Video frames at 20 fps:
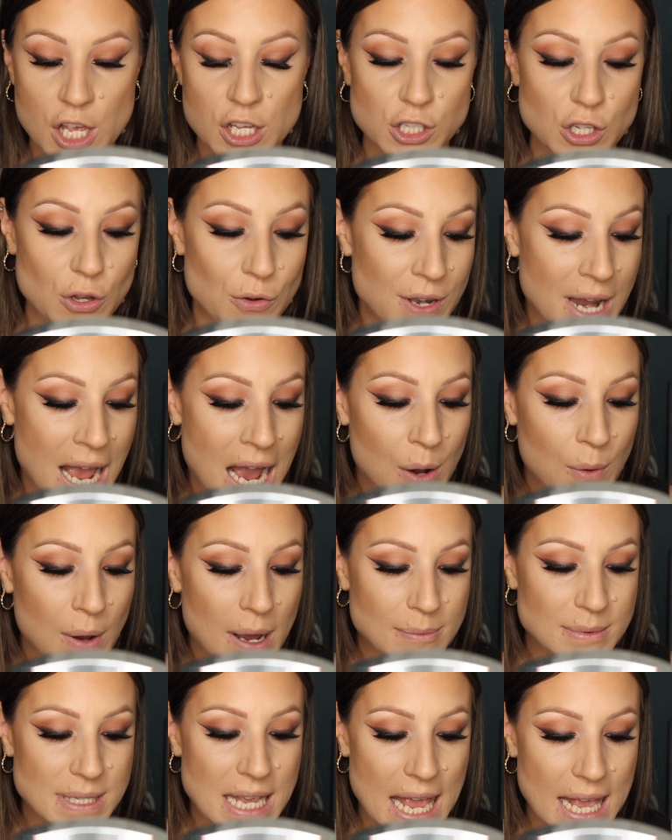So now
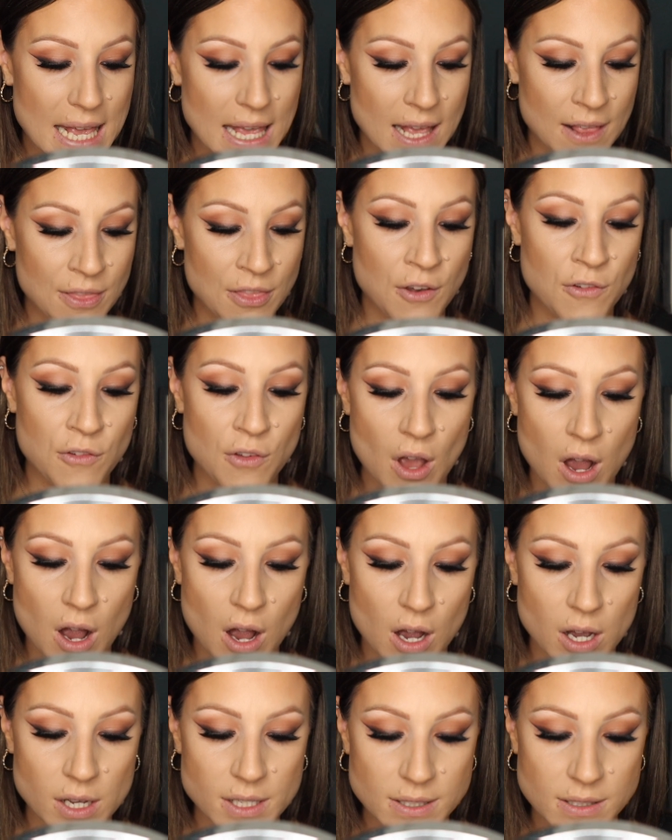I'm taking the
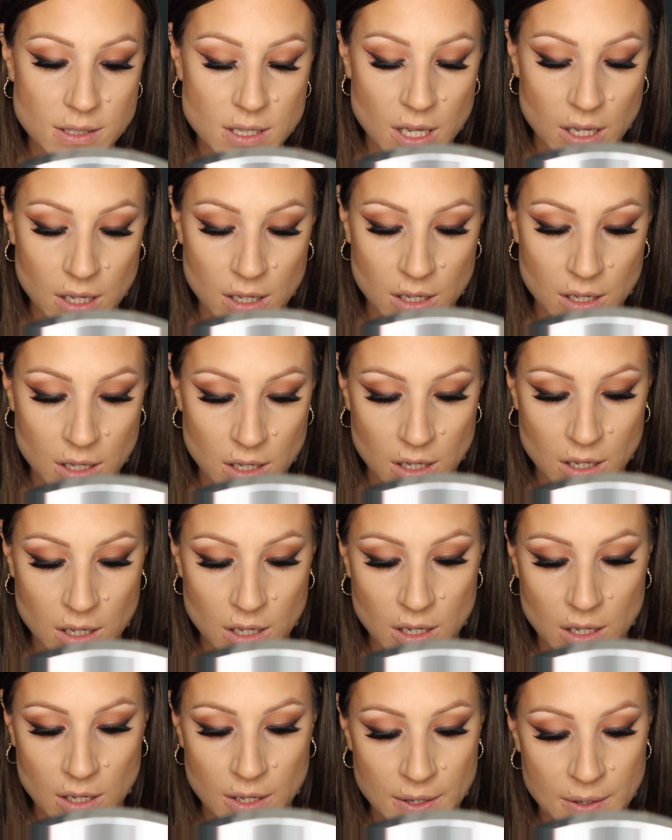NARS
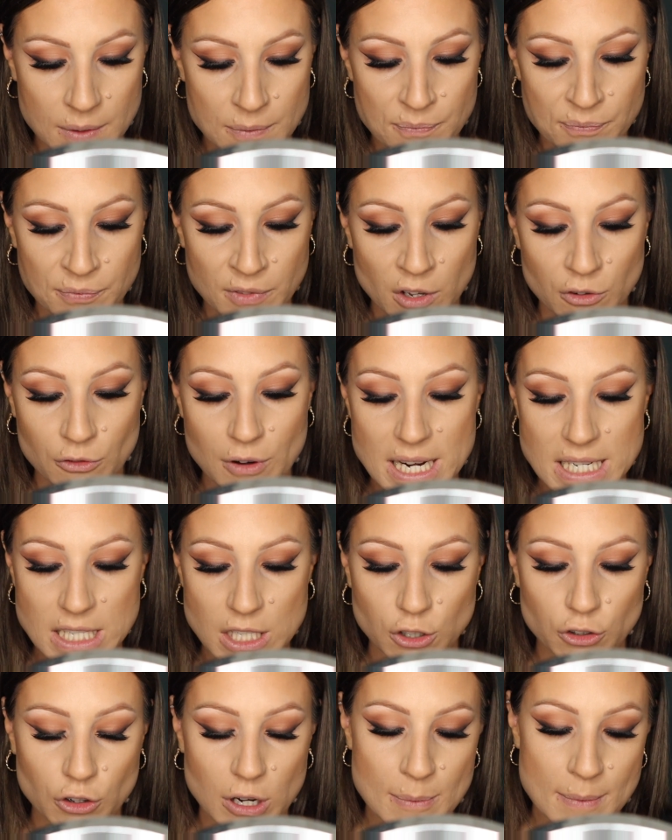
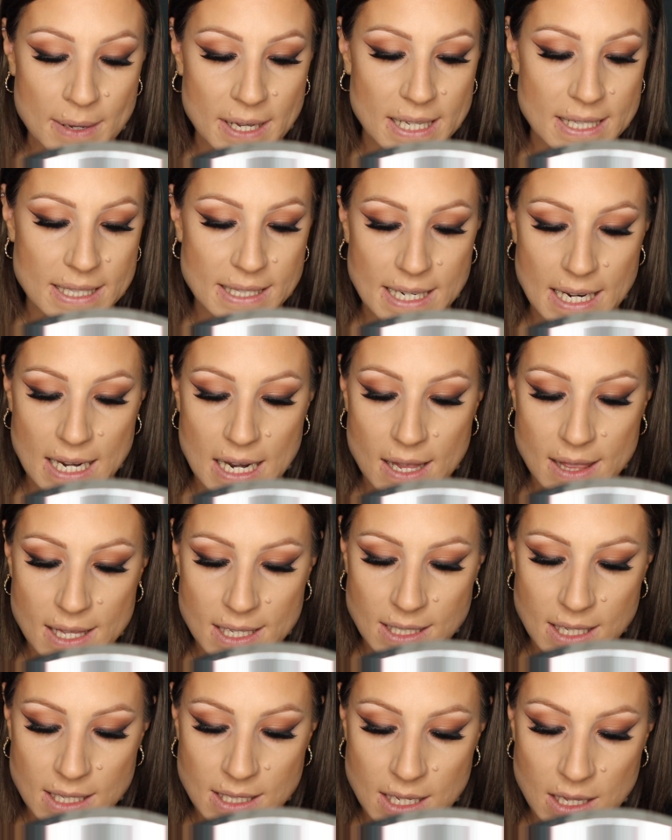Radiant Creamy Concealer.
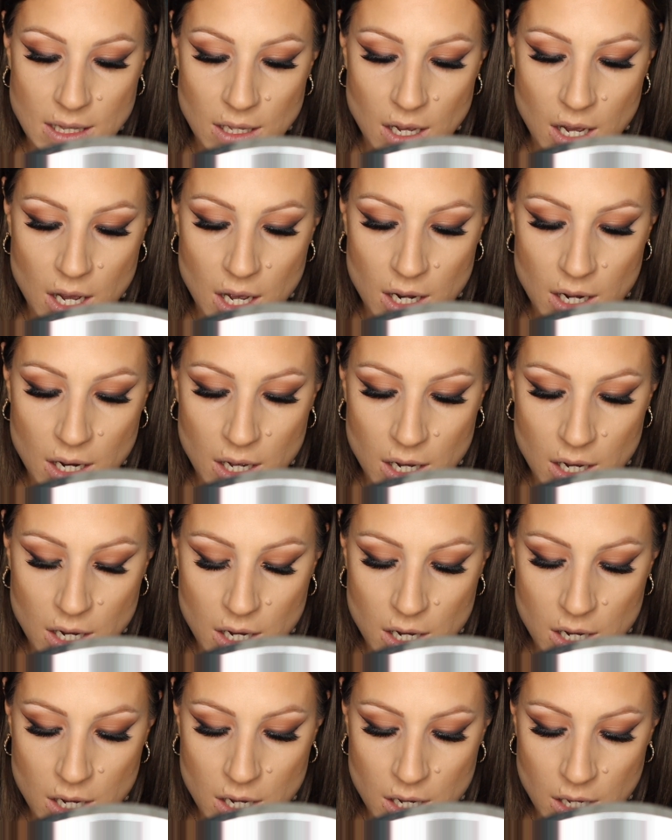This is in the
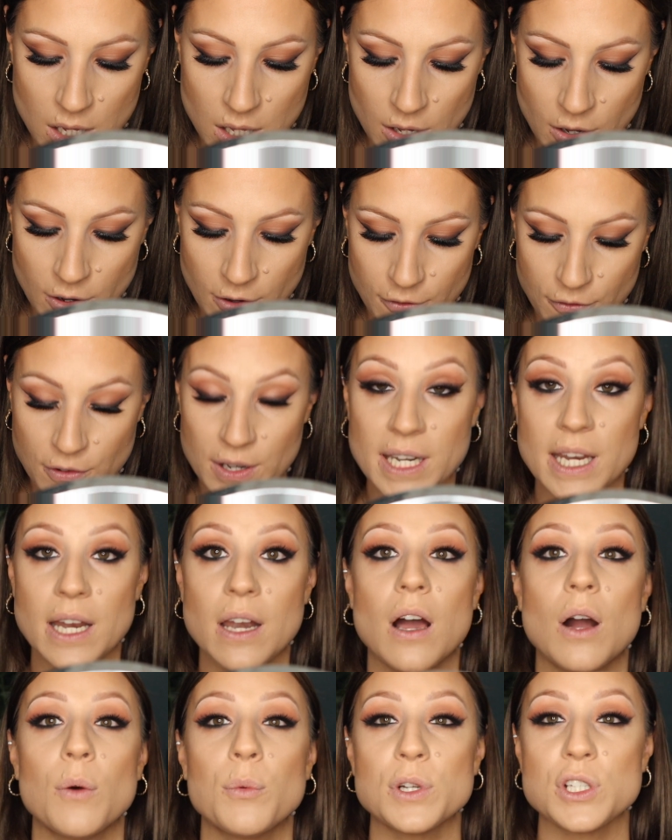colour
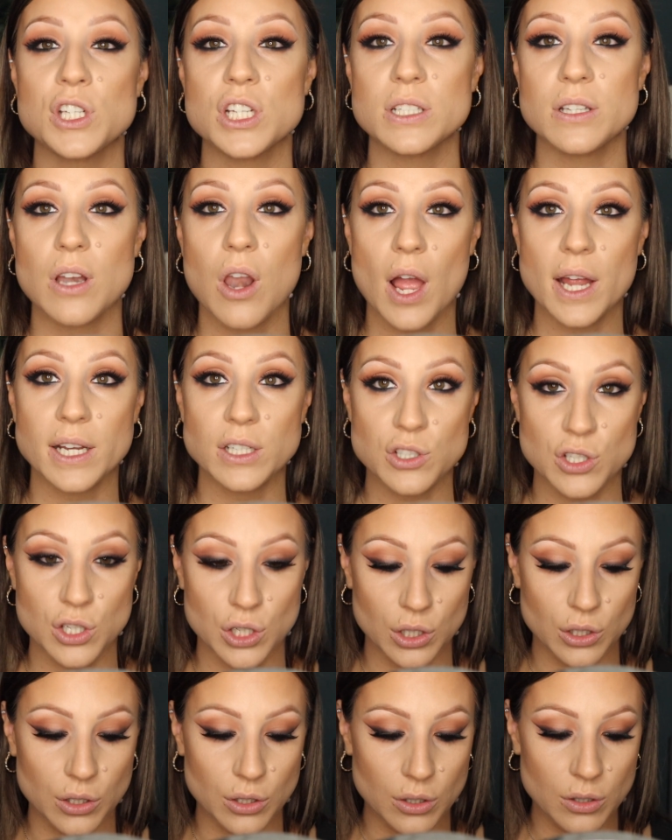Vanilla, which is light
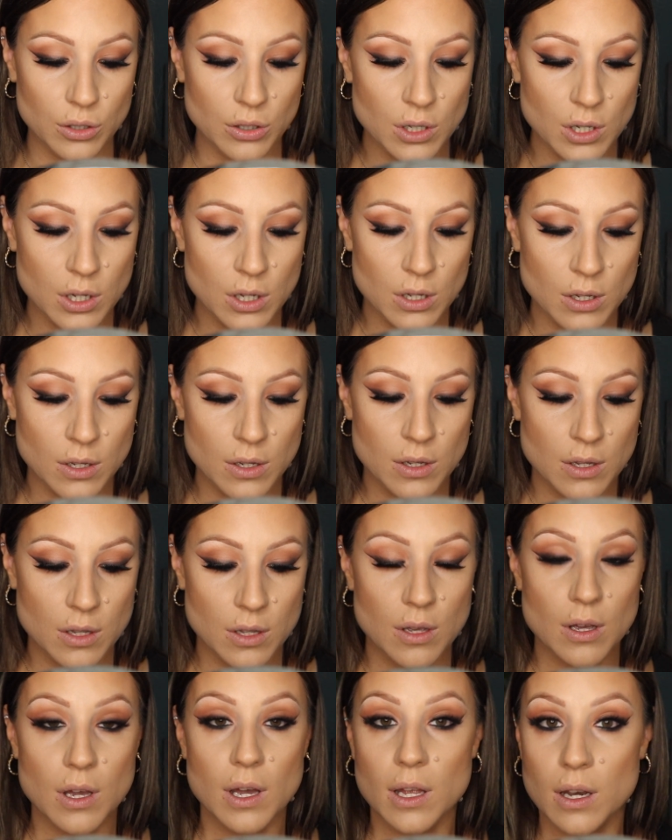too,
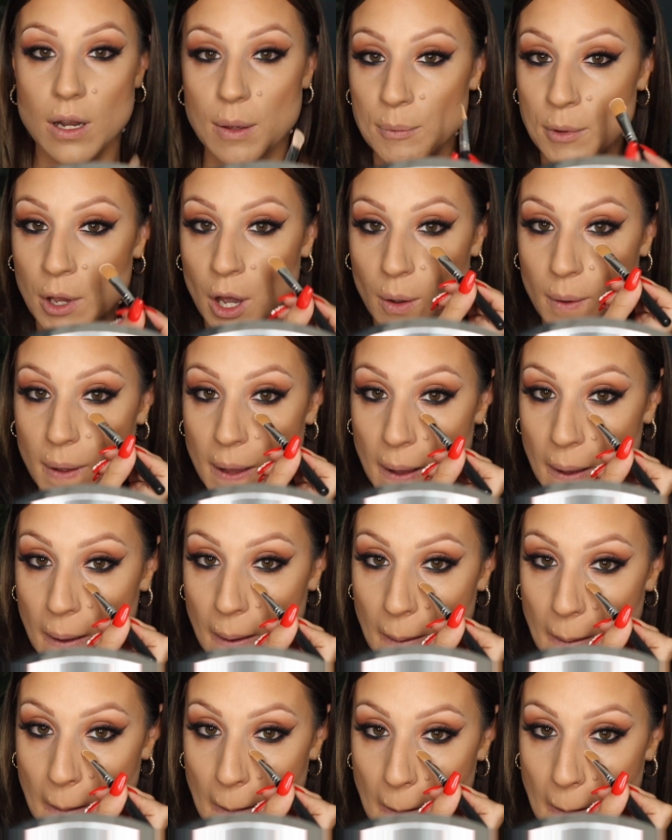and I'm going